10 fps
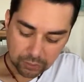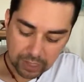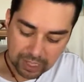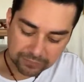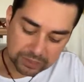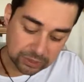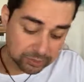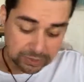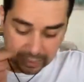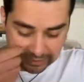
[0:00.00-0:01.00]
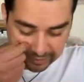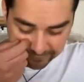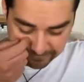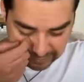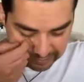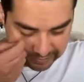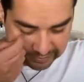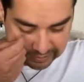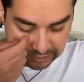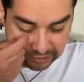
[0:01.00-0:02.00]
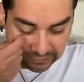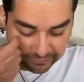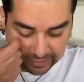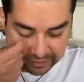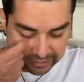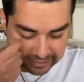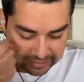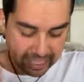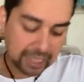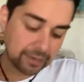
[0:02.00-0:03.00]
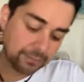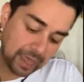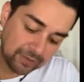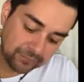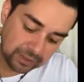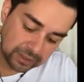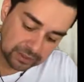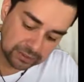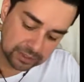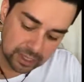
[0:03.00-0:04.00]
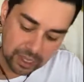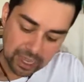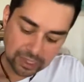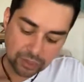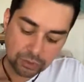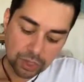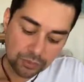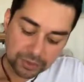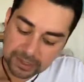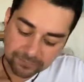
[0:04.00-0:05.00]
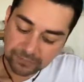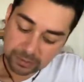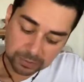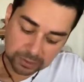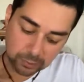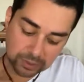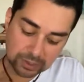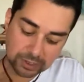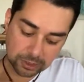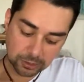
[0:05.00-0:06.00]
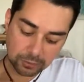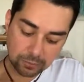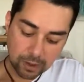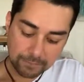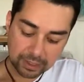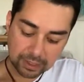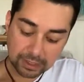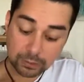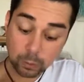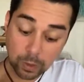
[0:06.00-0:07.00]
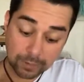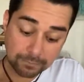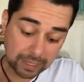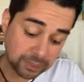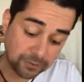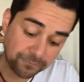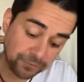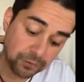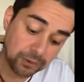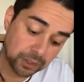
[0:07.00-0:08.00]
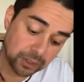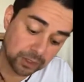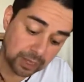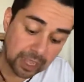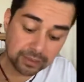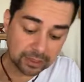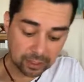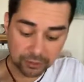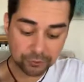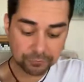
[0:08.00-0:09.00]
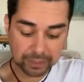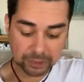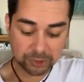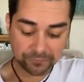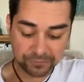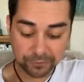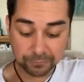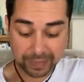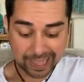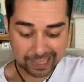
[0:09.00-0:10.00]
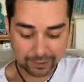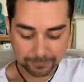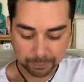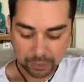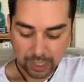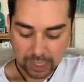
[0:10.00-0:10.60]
You have two sets of feelings, good feelings and bad feelings. And you know the difference between the two because one makes you feel good and the other makes you feel bad.